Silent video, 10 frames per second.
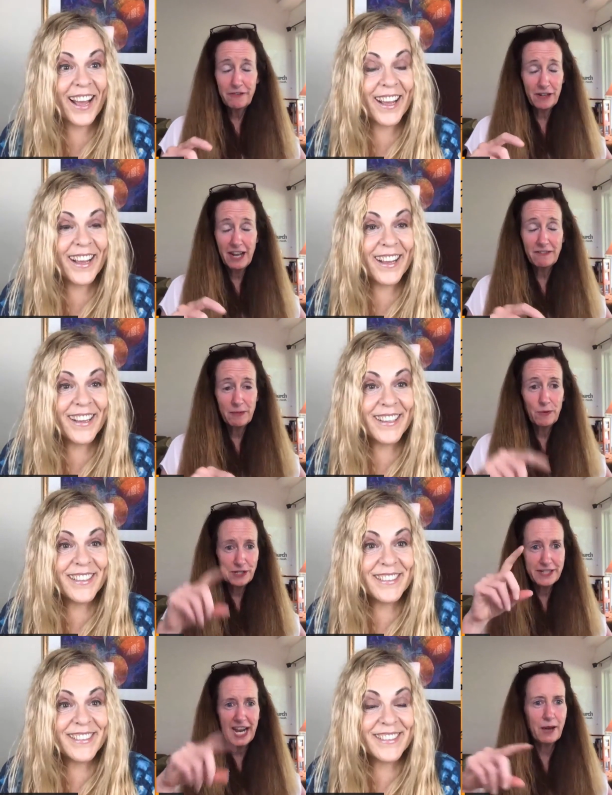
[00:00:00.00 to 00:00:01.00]
Speaker 1: yeah. for Loveland
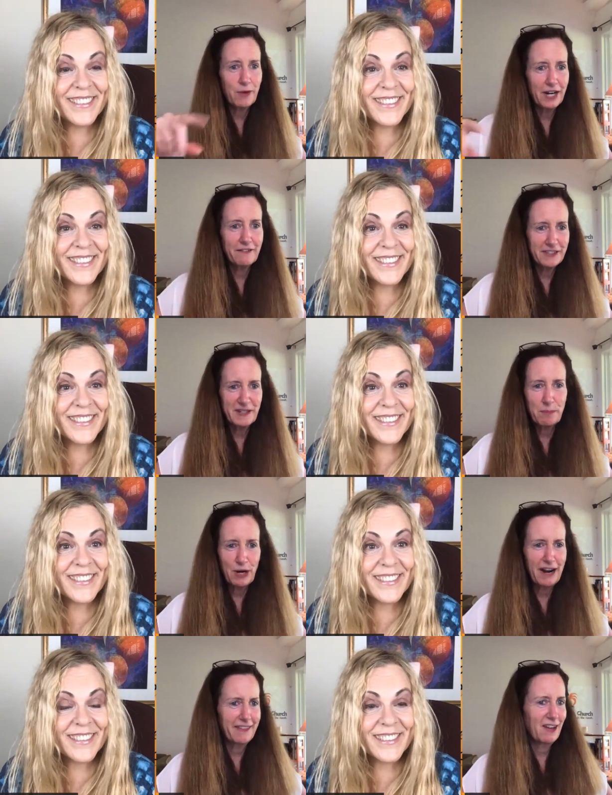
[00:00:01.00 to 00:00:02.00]
was Ann Randolph is in a.
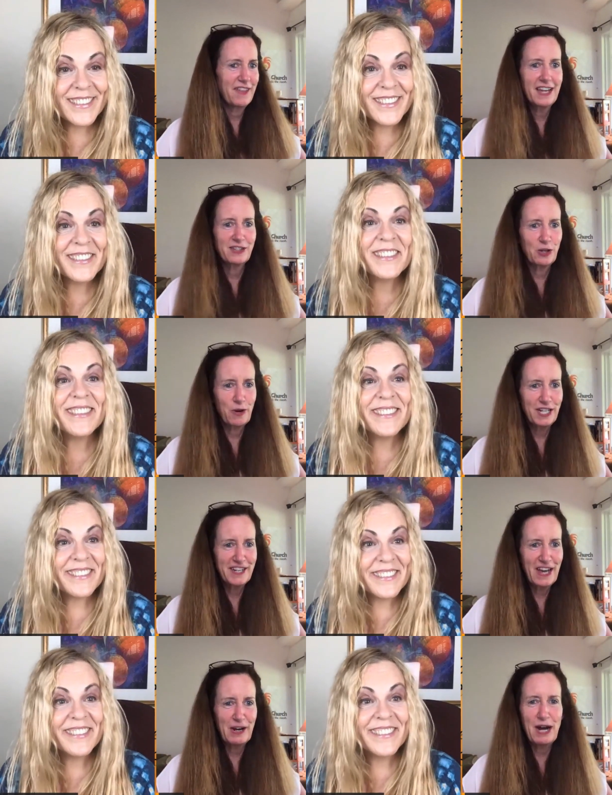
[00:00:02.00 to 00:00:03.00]
I I thought that is a great
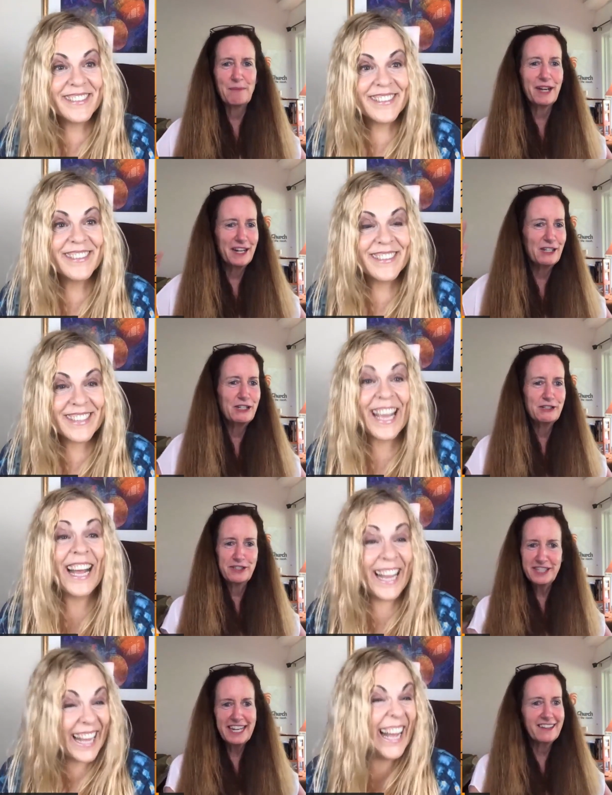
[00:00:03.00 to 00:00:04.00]
title. I'm going to
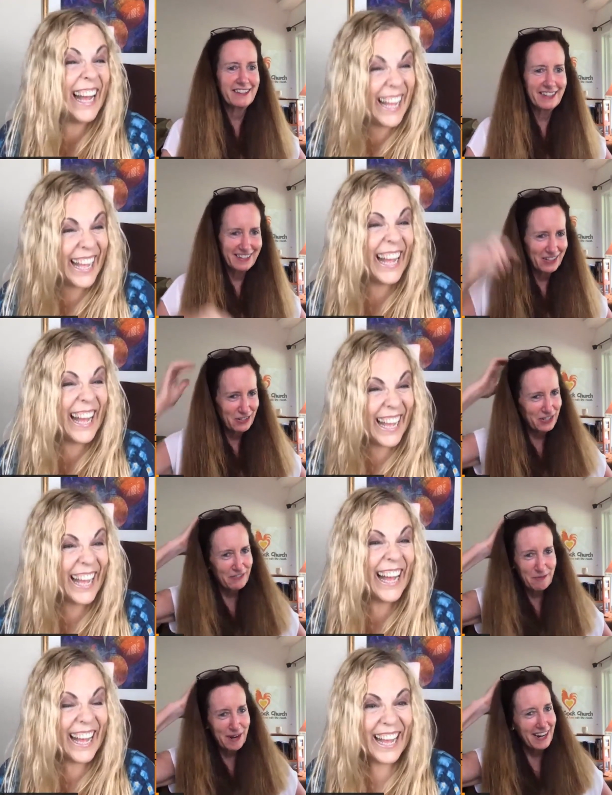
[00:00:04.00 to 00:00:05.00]
steal it and use
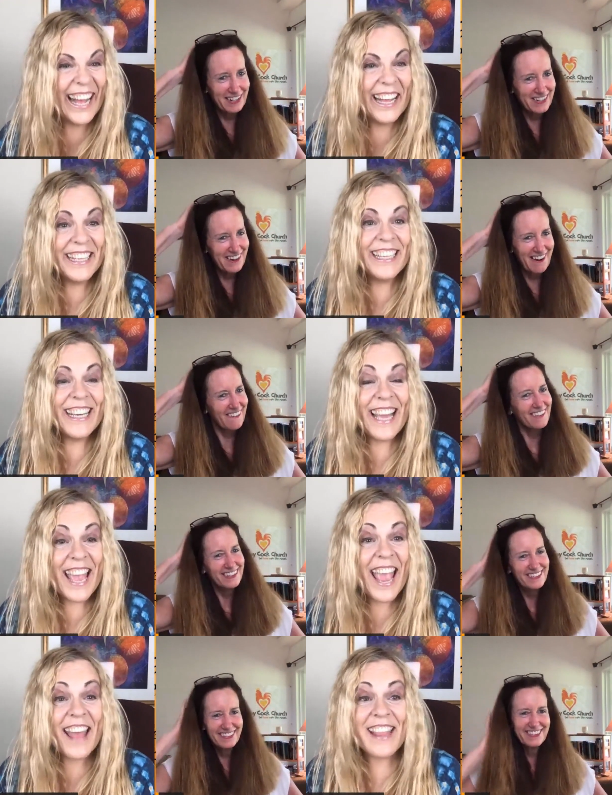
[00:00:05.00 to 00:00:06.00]
it for my next show.
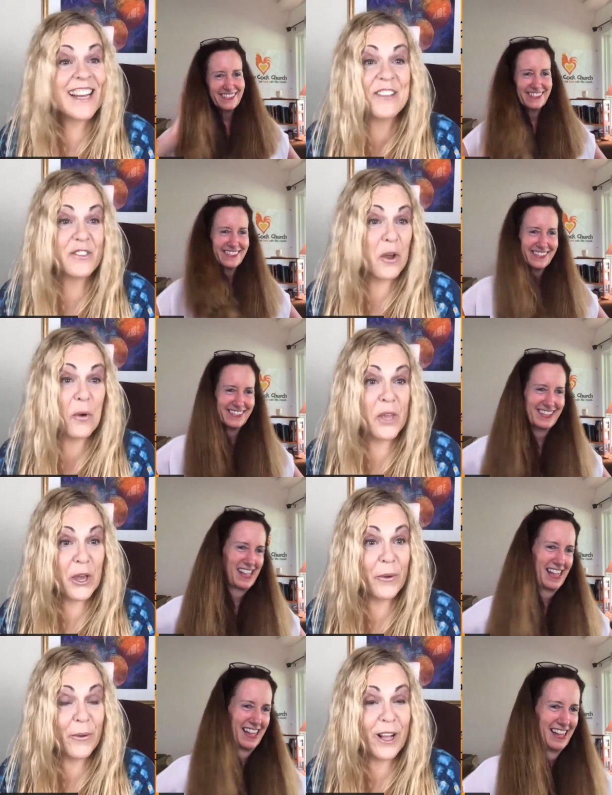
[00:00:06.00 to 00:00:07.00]
Speaker 2: And that is so
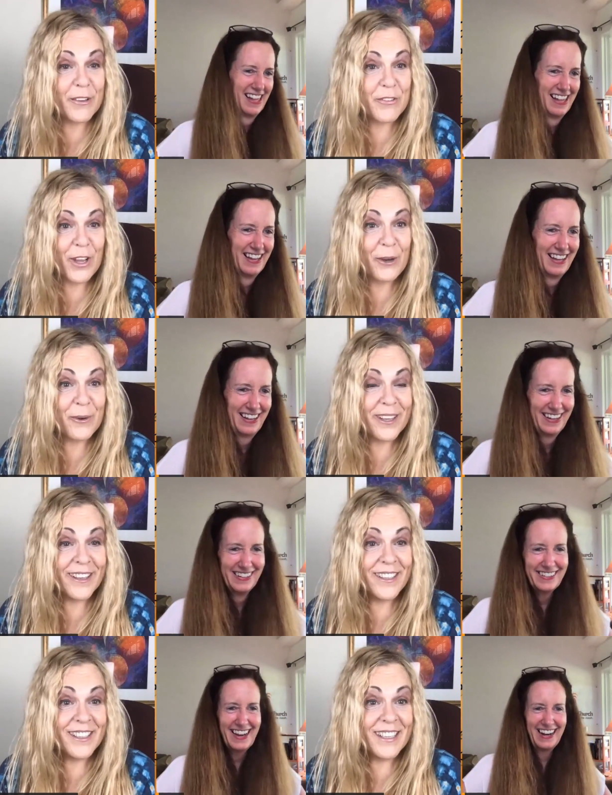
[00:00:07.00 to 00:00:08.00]
you also.
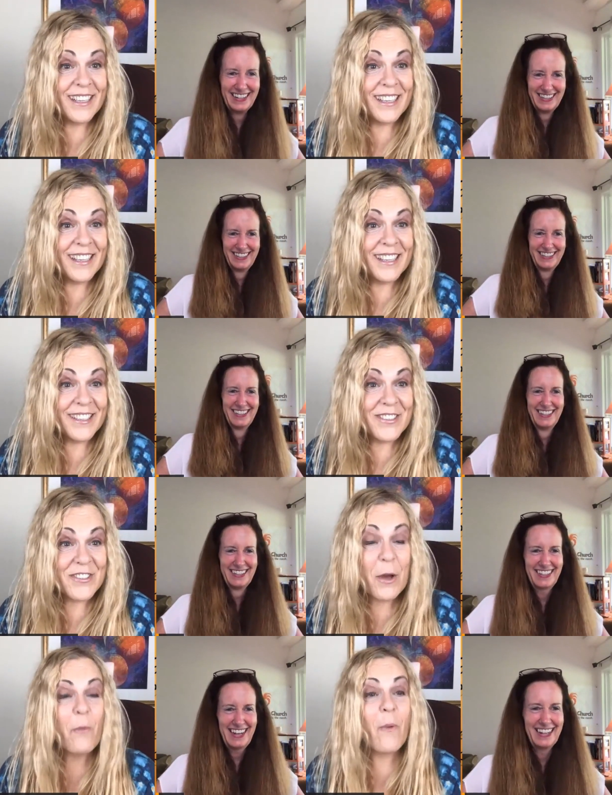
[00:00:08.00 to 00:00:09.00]
Yeah.
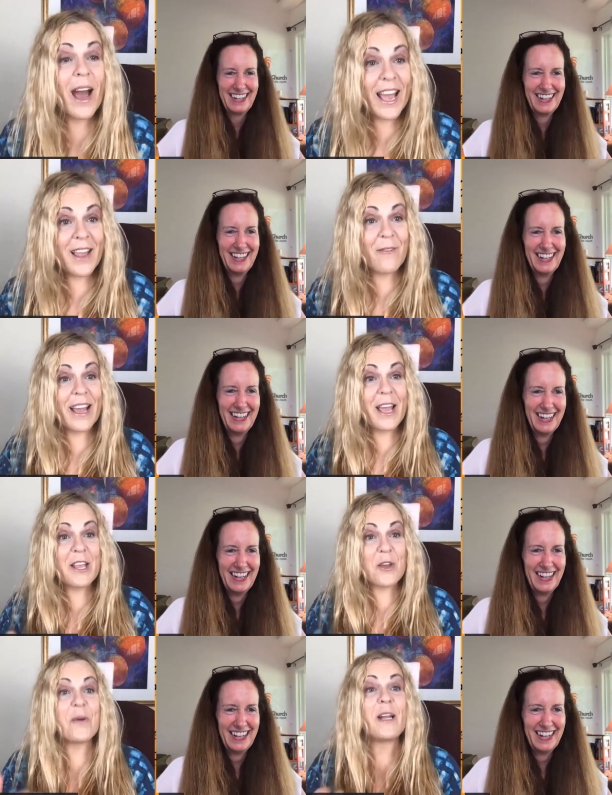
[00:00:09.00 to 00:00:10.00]
So yeah. why why are
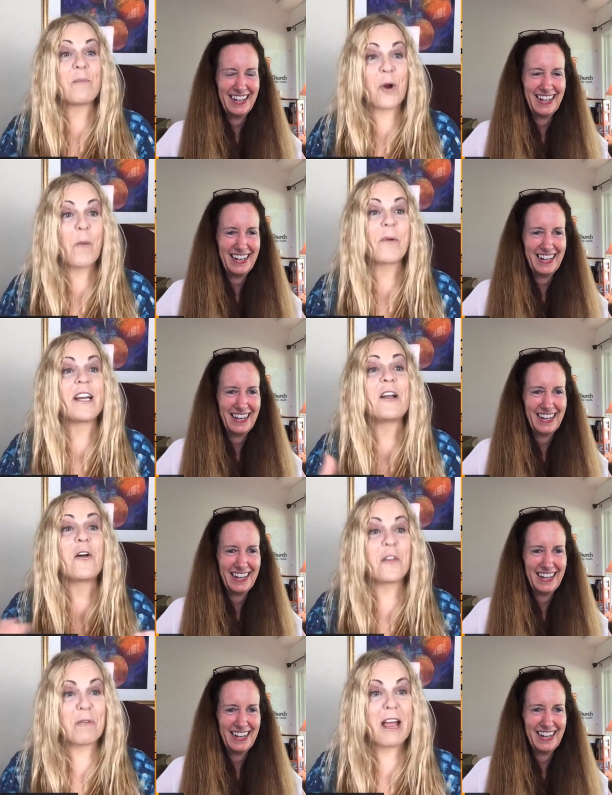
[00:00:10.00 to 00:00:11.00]
you inappropriate in
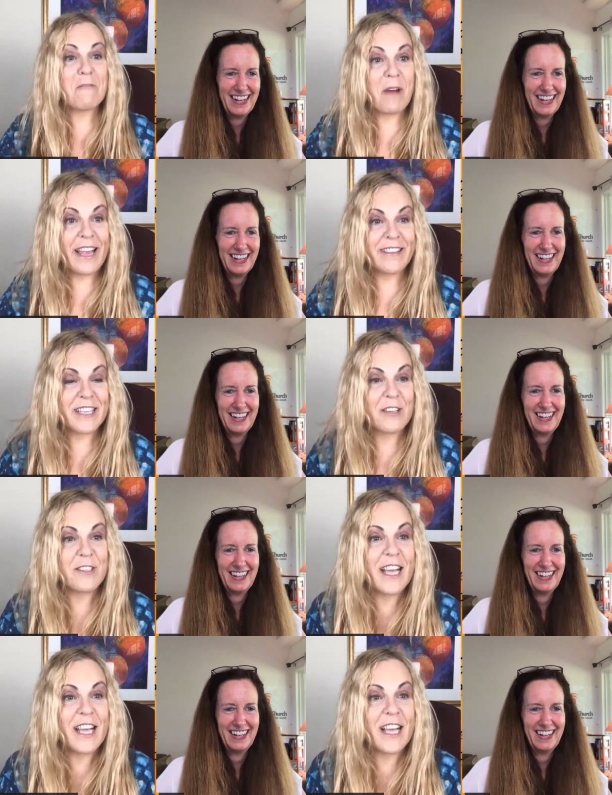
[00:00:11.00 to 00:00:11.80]
all the right ways? Can you